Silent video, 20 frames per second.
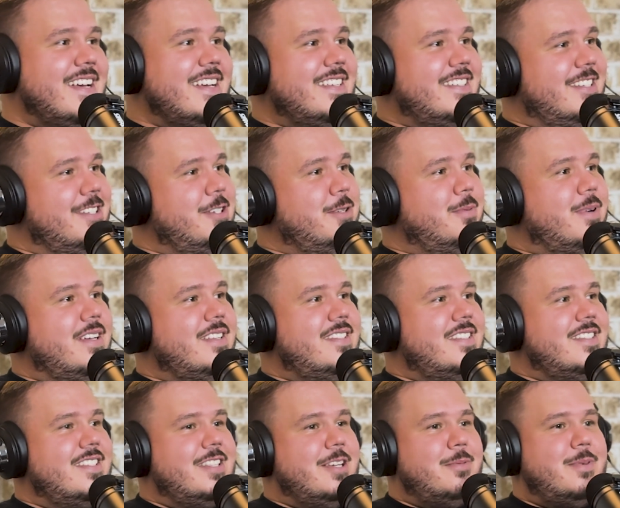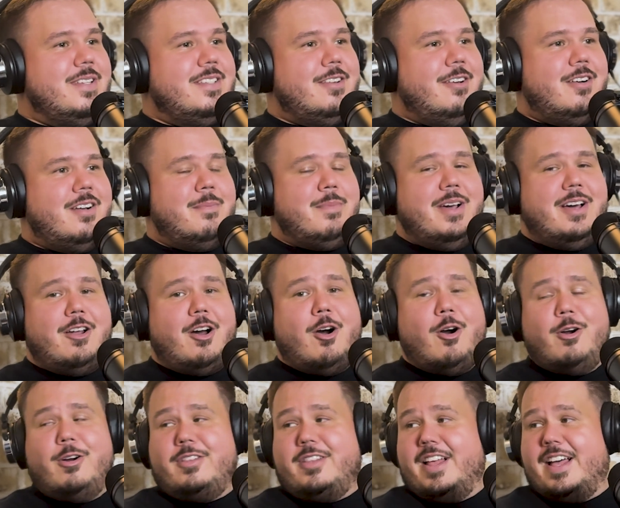situations that we talk about
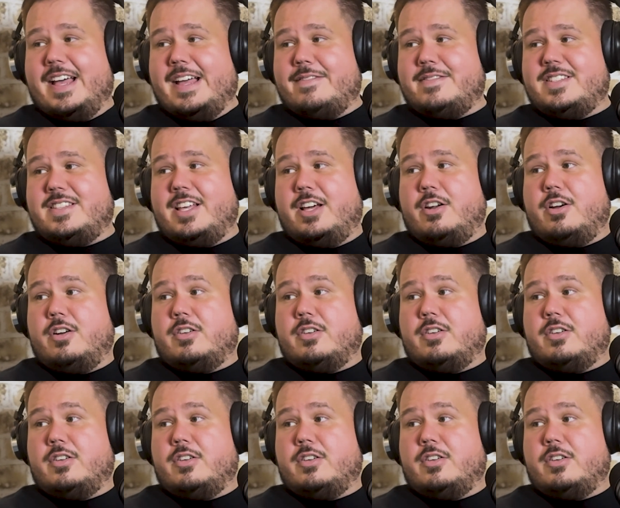our lives that are